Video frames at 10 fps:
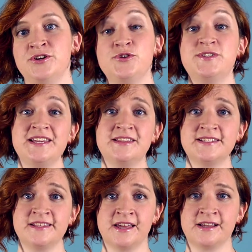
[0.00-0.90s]
You see
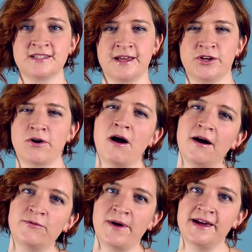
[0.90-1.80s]
this in things like your
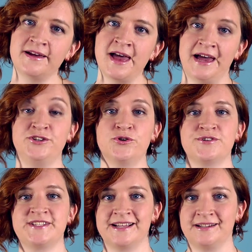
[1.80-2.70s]
heart rate and
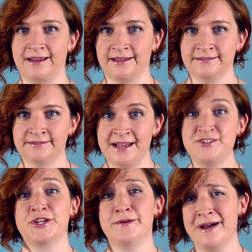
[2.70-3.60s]
neurosignaling.
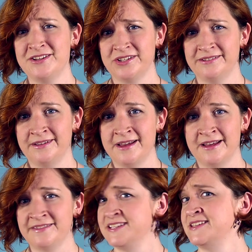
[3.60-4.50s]
As you can imagine,
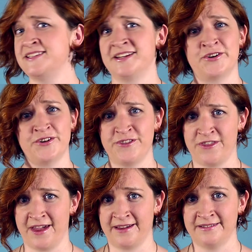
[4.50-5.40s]
this isn't a good
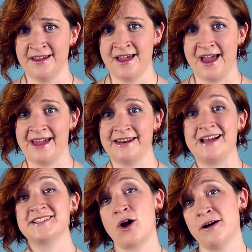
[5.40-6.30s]
thing and
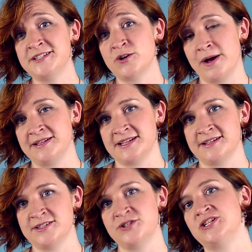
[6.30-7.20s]
has
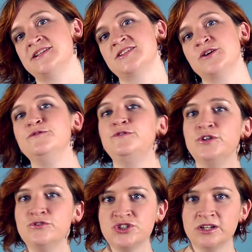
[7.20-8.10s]
consequences such as
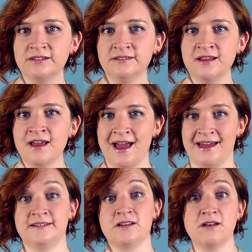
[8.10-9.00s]
confusion
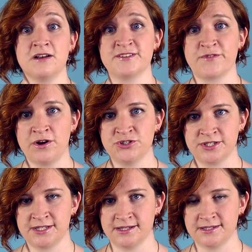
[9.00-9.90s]
and loss of
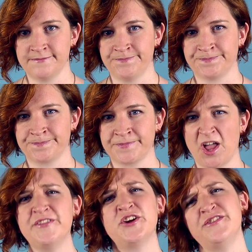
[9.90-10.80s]
consciousness.
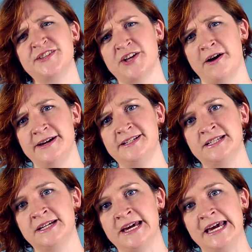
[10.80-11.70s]
On the other side,
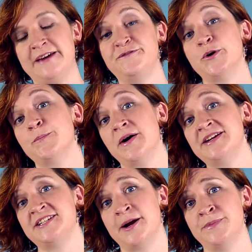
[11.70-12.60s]
if your
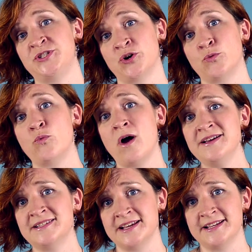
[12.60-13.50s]
body temperature
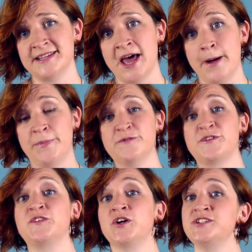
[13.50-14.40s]
rises above
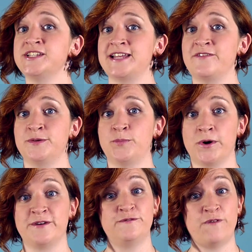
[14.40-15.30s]
the
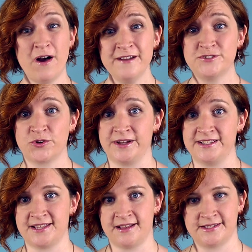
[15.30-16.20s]
37.5
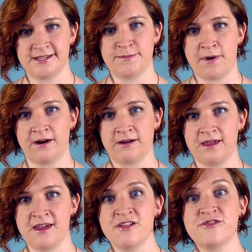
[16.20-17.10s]
degrees Celsius
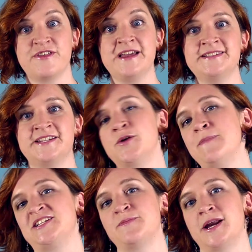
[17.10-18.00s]
mark, things in your
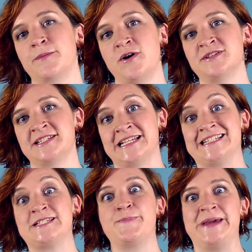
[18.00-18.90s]
metabolic
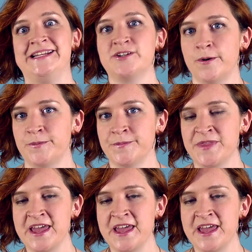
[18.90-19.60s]
processes speed up.